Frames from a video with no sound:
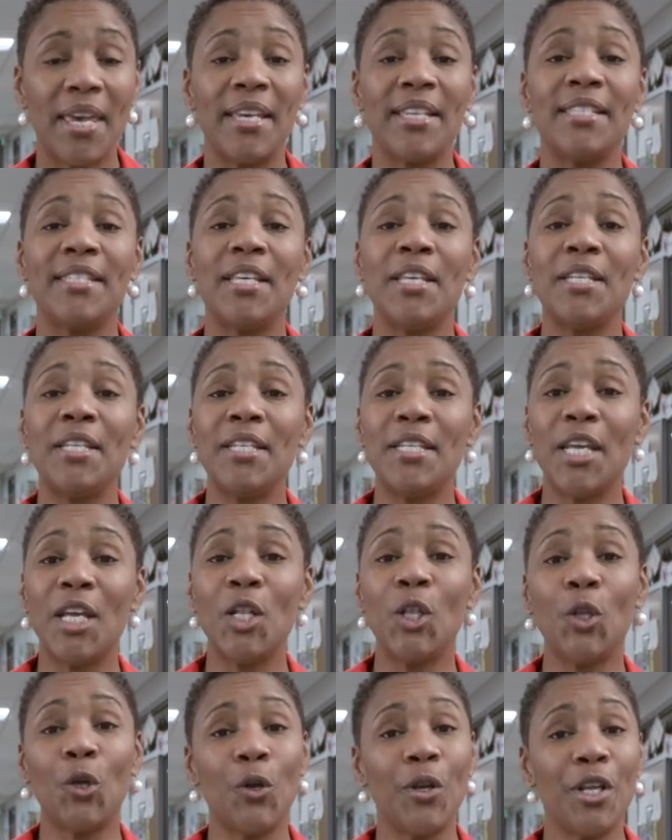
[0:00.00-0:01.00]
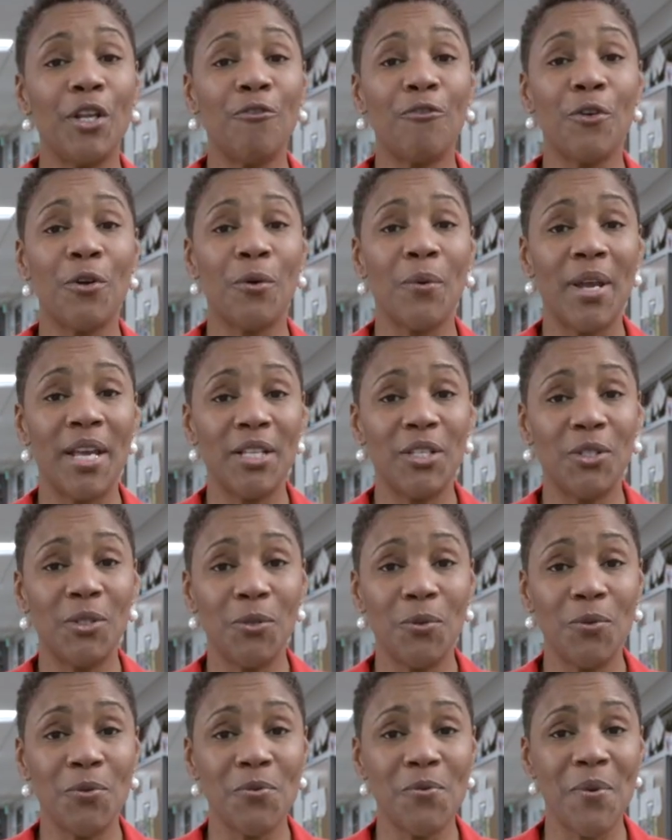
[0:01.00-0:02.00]
extended day learning for grades
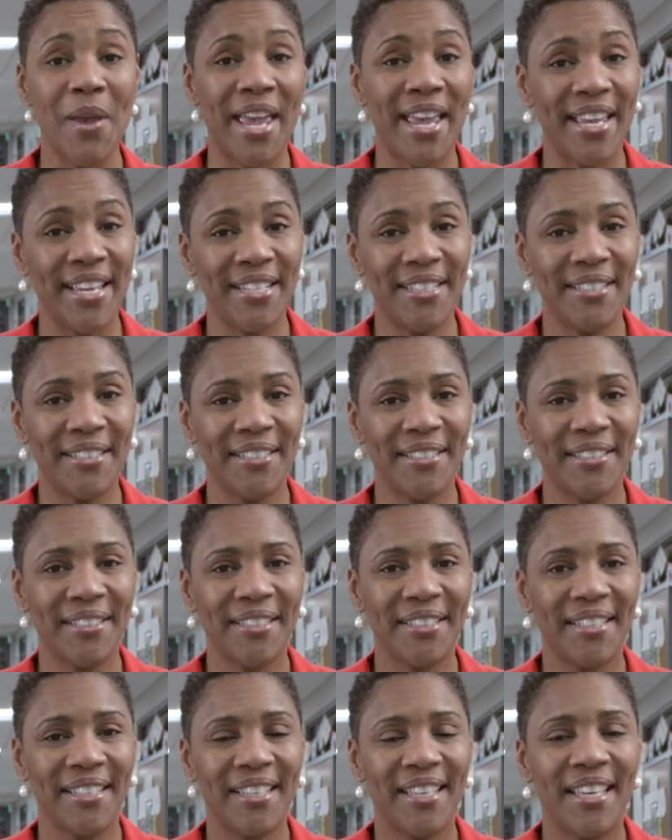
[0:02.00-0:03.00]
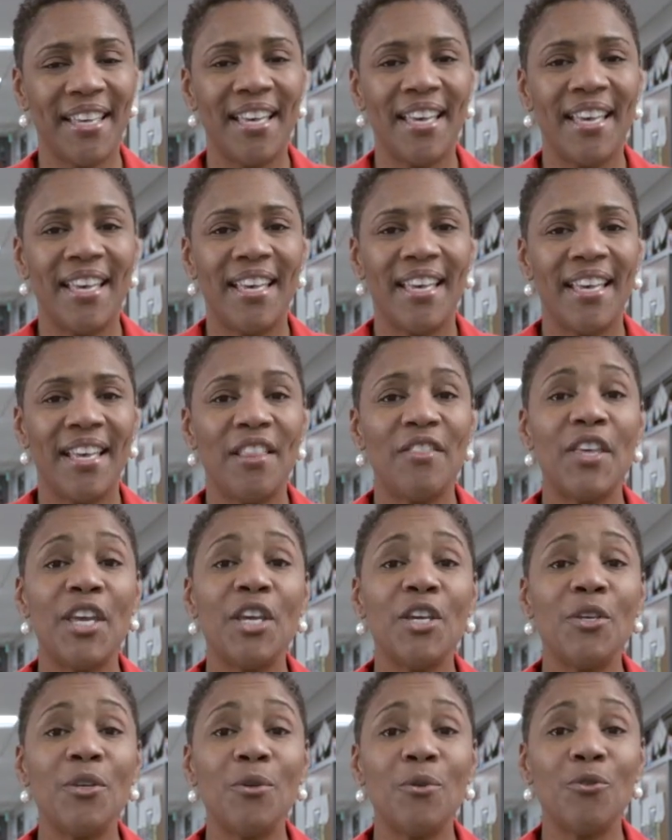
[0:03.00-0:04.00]
2 through 8.
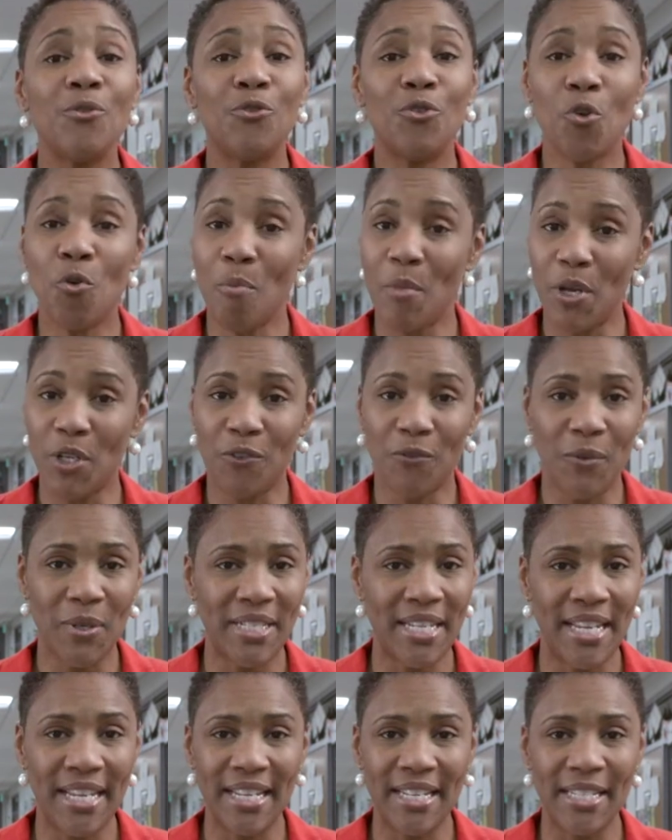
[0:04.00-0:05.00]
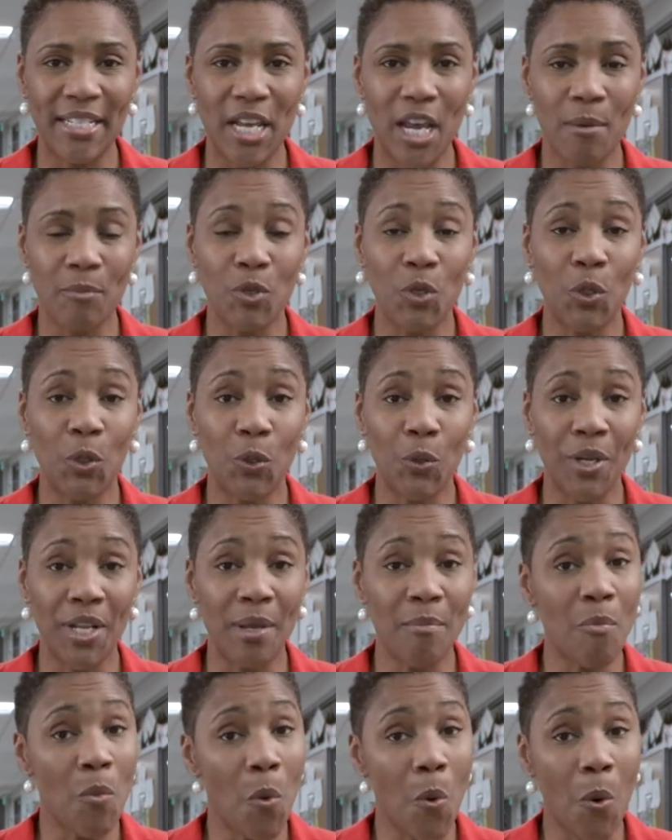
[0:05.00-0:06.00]
Thank you so much for taking time to
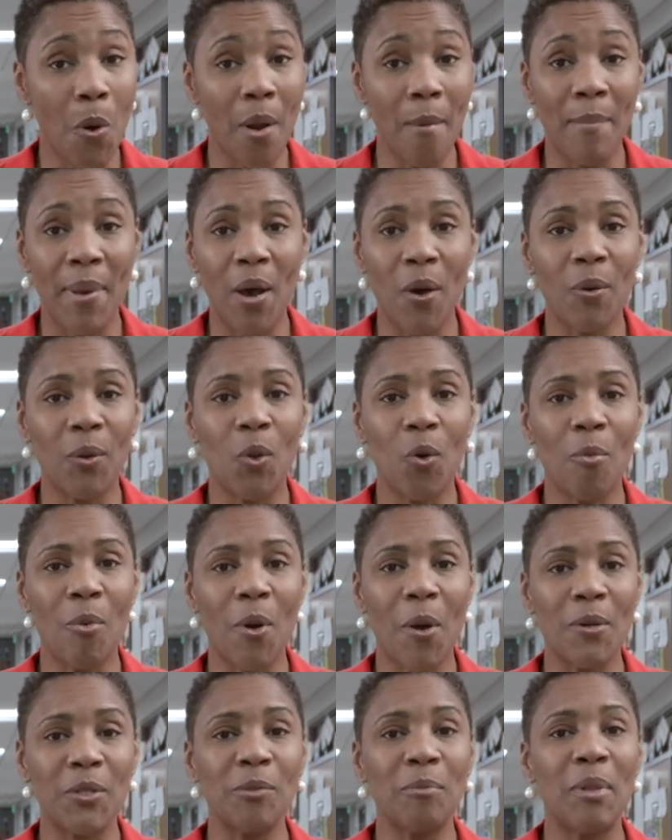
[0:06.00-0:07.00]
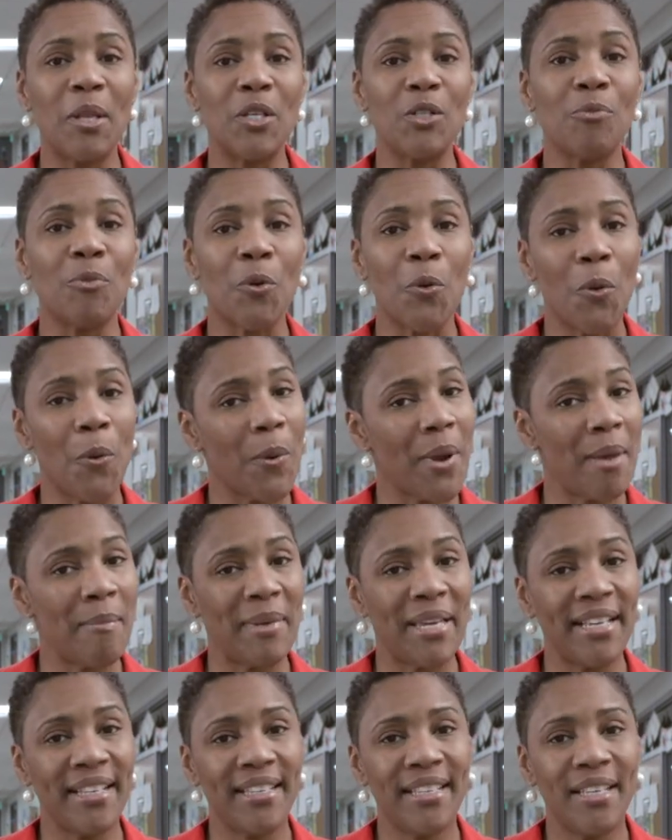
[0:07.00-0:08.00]
learning more about Global Arts Plus
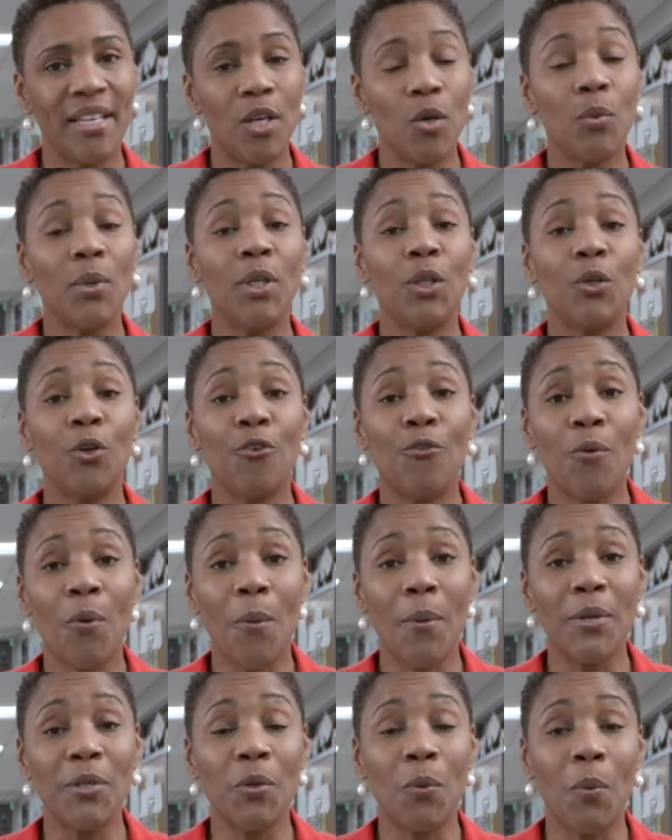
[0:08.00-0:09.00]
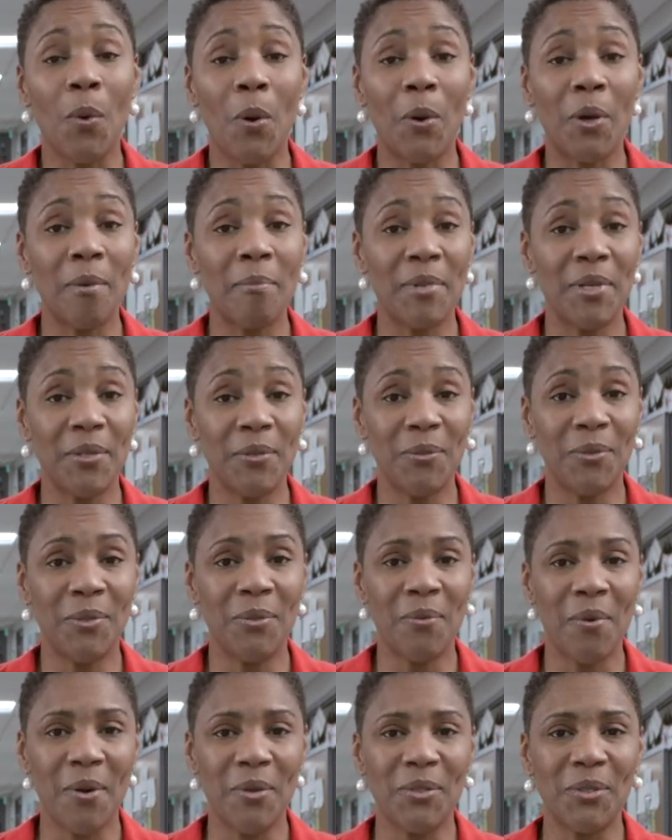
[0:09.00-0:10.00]
programming. We look forward to welcoming you
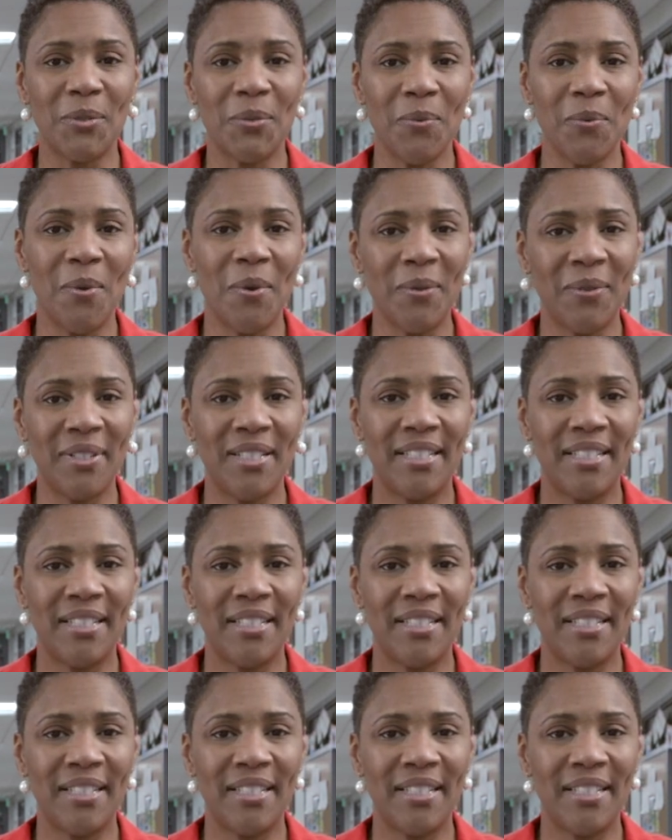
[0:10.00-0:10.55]
to our school